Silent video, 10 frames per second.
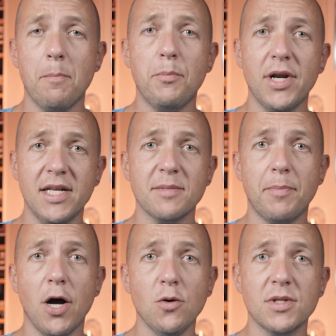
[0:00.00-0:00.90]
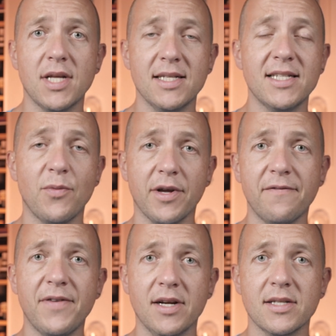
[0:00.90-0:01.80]
put it into post and see if we can
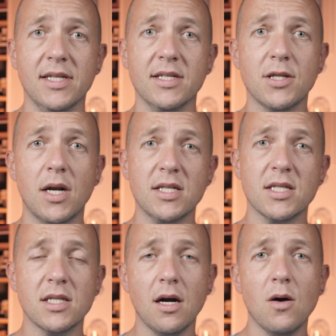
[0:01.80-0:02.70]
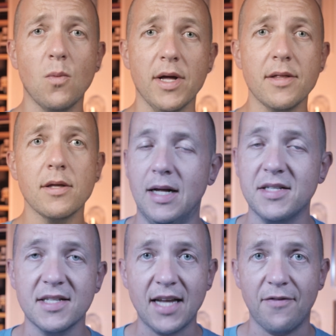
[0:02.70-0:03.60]
fix it. So let's start with, and
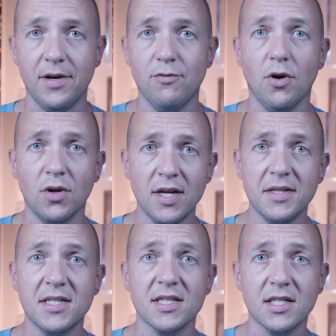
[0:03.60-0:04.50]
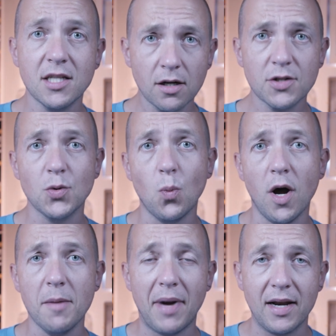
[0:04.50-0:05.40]
this is definitely wrong, this is a tungsten
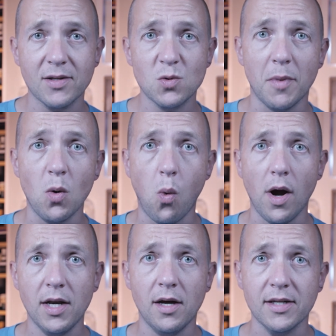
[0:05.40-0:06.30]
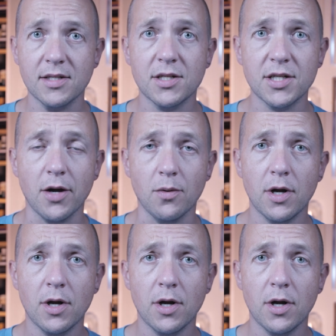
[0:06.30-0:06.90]
white balance with my white lights. So,